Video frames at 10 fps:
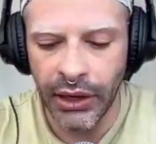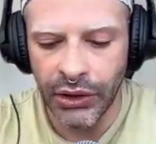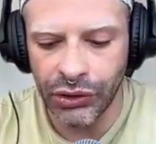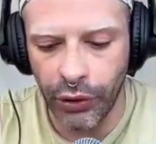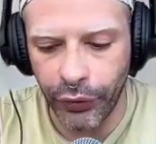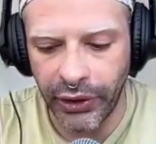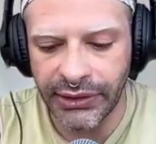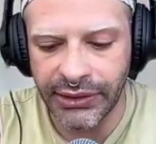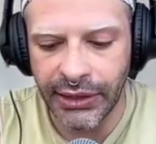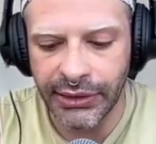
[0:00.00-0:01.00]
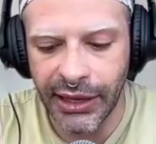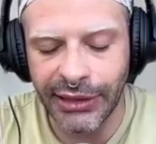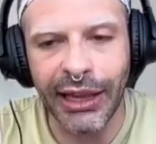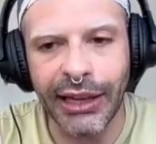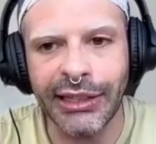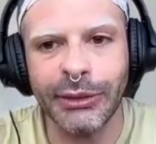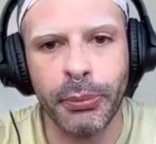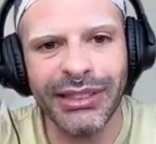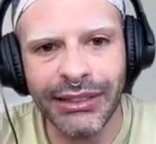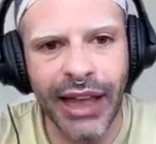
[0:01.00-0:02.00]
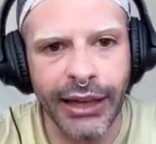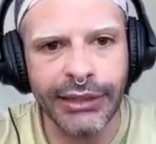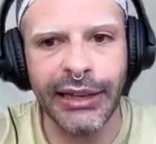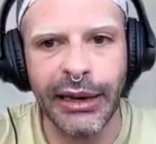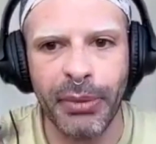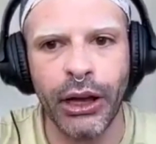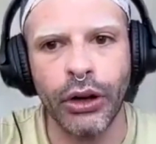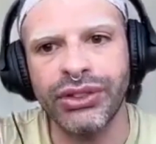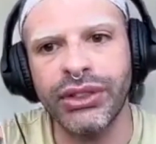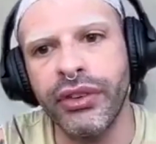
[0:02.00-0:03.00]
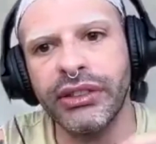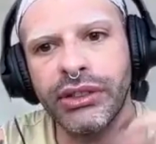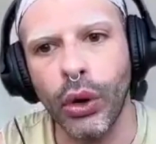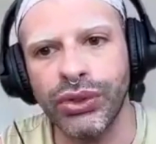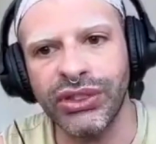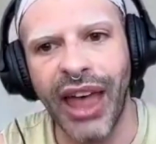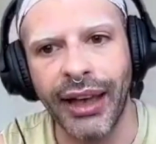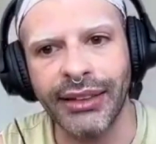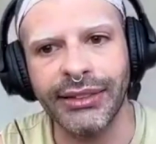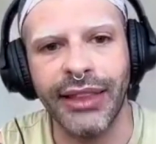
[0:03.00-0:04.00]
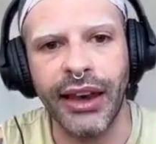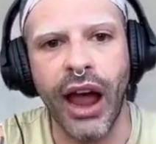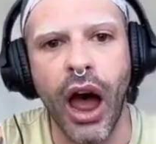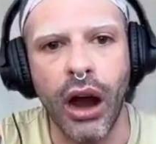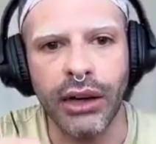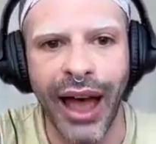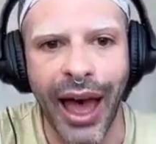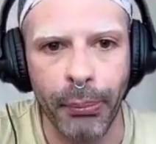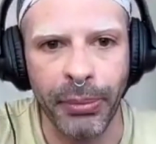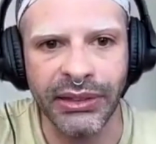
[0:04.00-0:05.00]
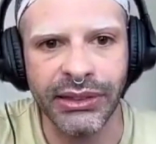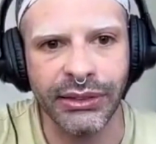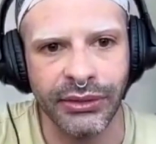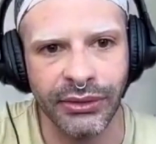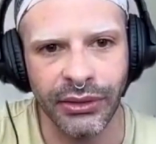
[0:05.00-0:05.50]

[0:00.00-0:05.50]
So, for instance, it is precisely because there is no sex that art happens.